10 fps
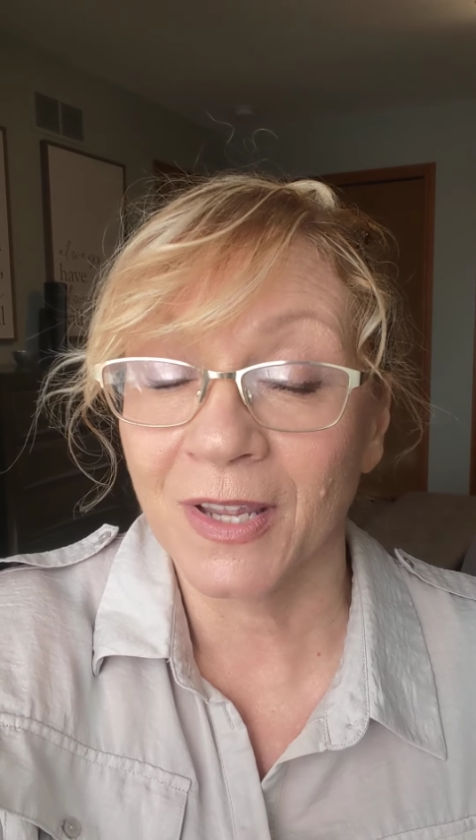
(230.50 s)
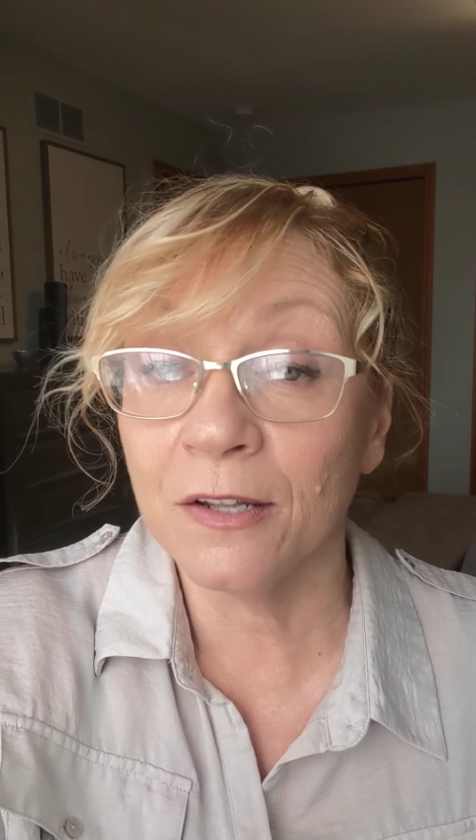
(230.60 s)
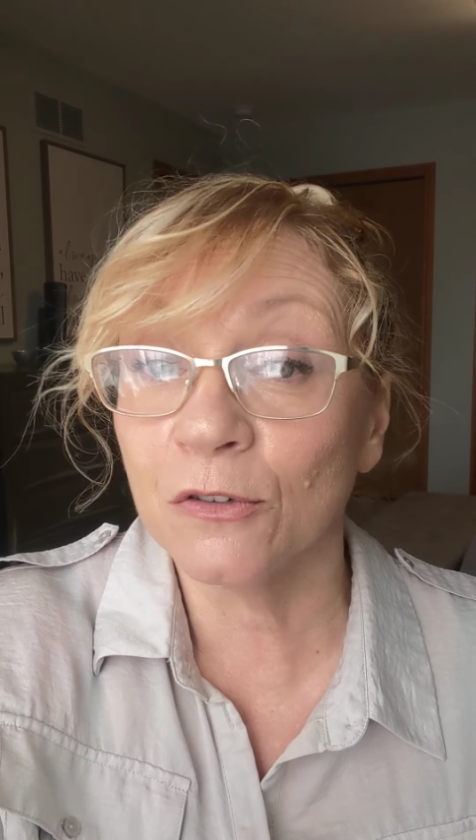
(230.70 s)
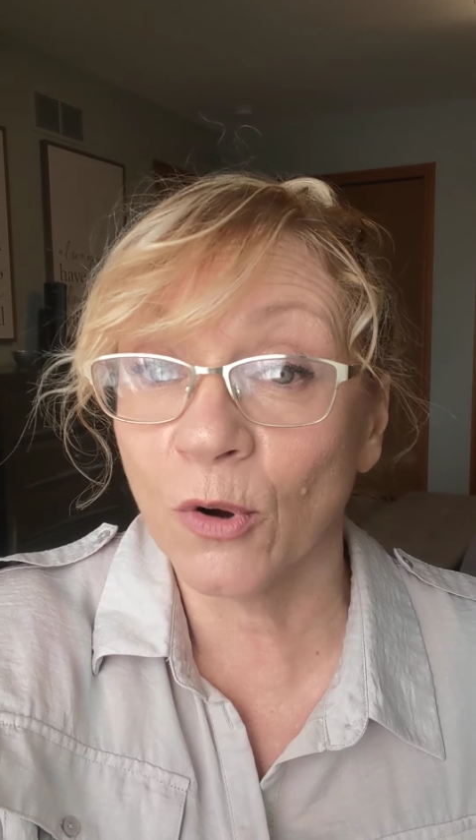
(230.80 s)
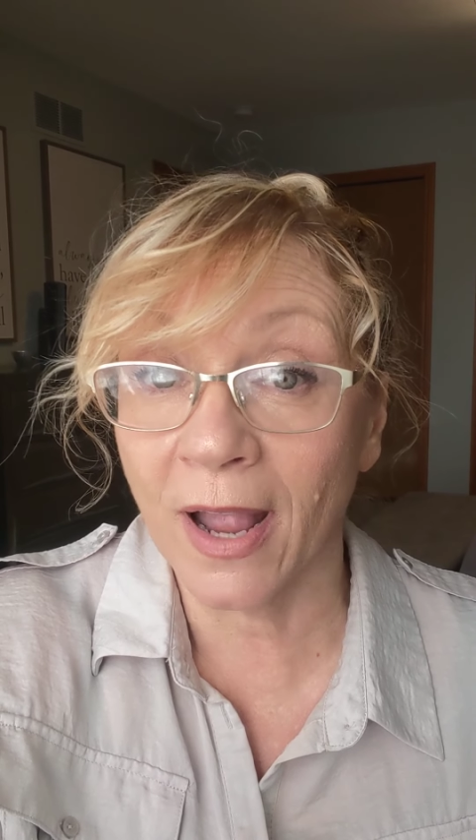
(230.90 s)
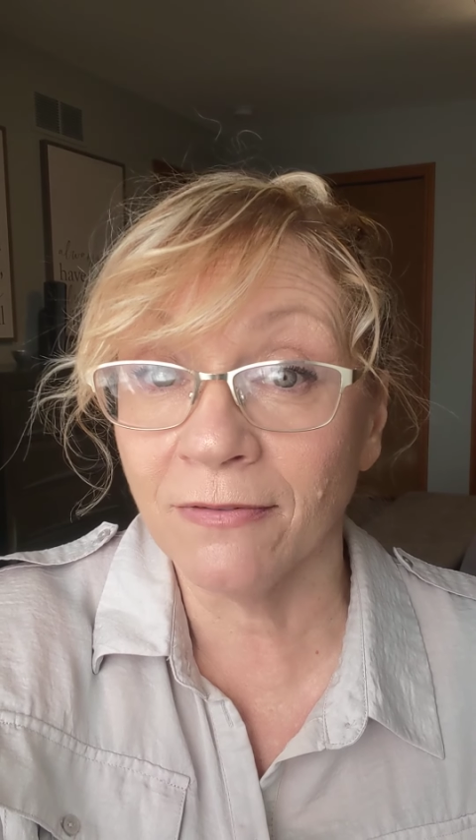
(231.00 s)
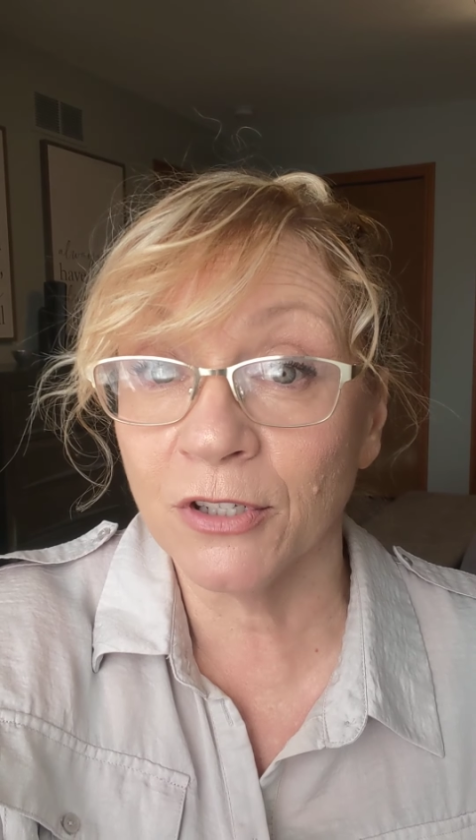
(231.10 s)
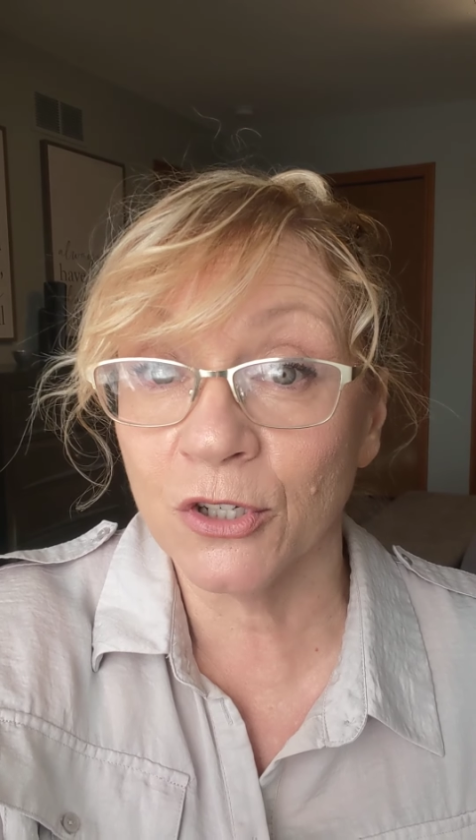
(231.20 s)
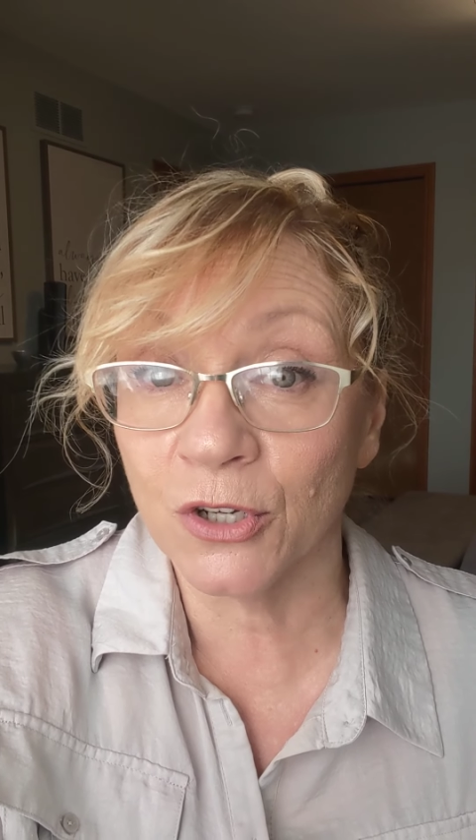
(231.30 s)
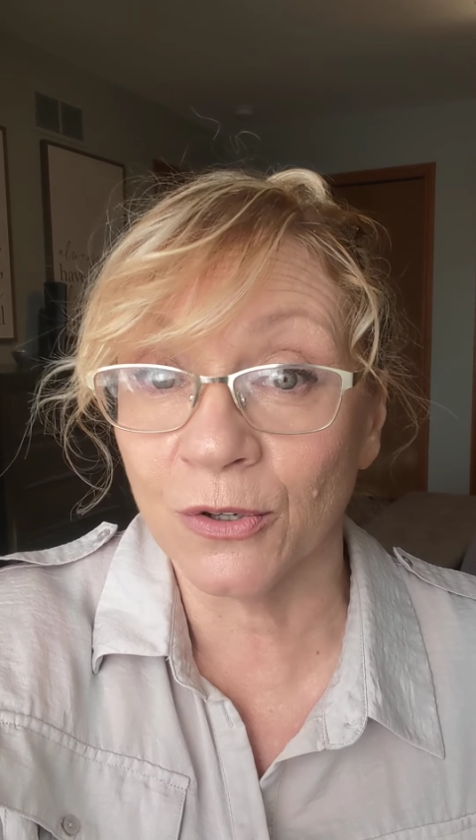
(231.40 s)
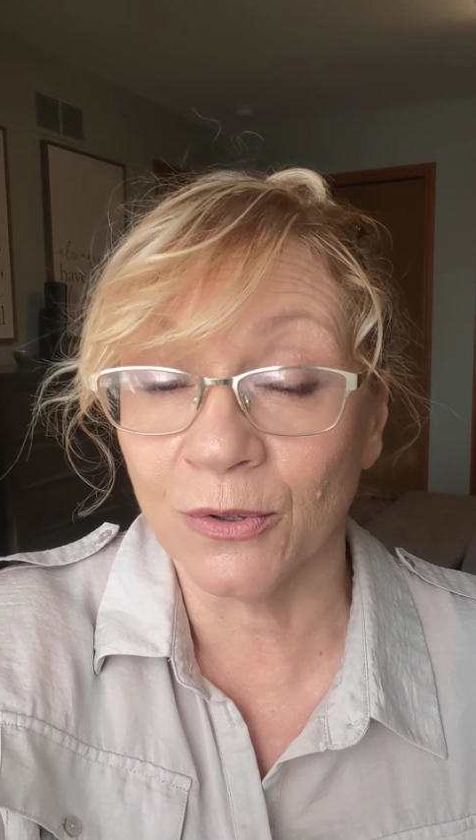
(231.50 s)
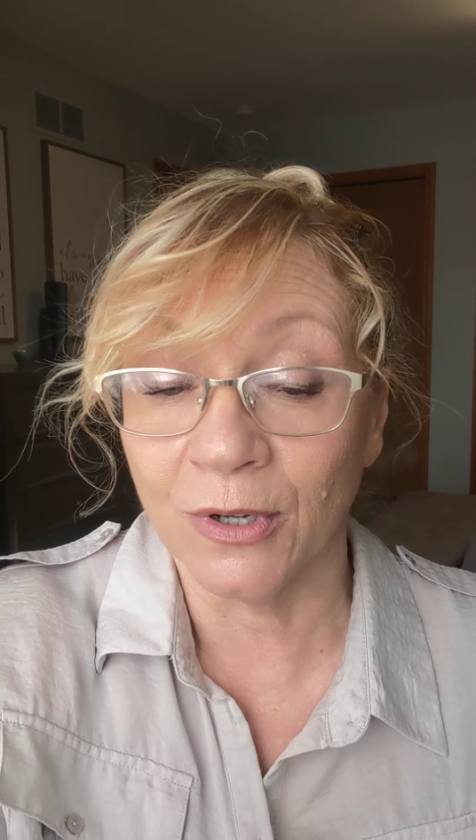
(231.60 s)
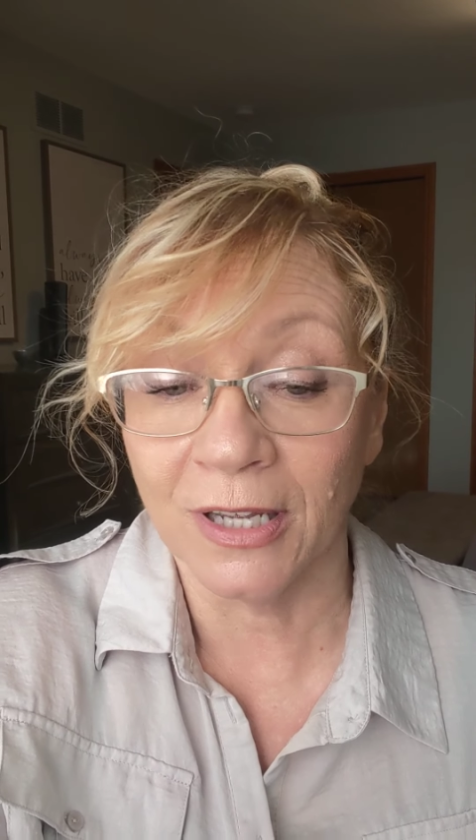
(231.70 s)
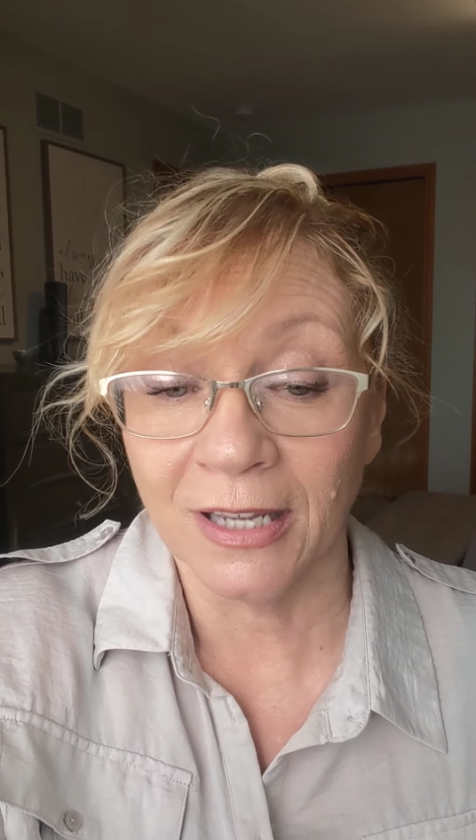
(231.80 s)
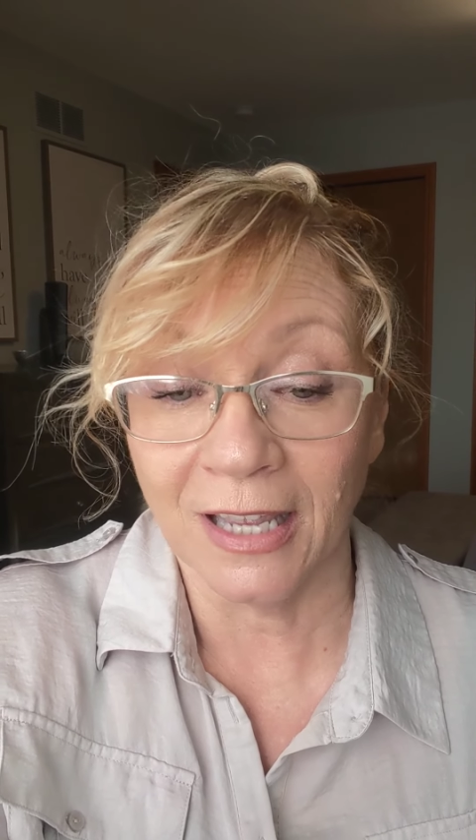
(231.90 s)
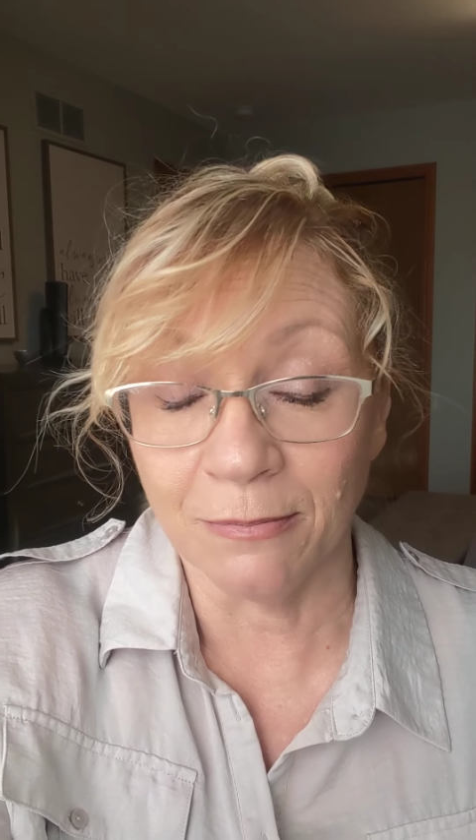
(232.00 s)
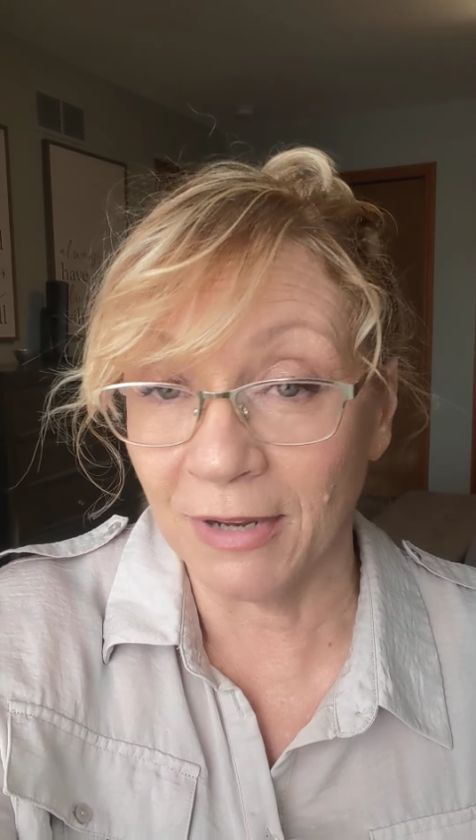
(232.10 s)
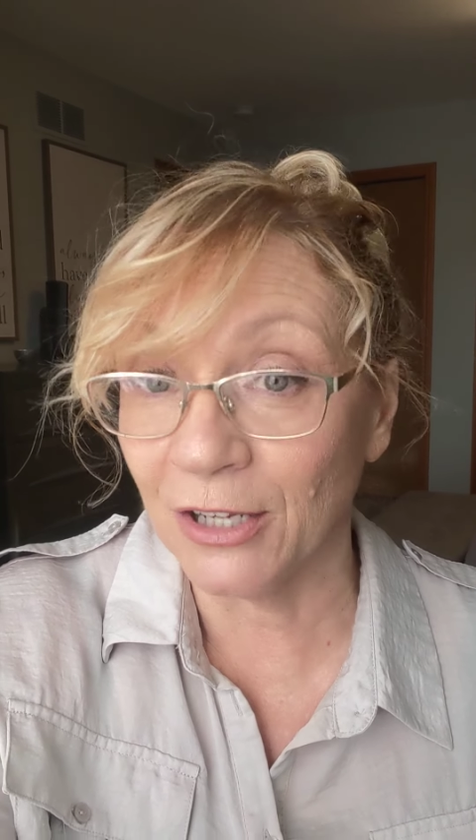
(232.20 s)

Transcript: He's crafted you and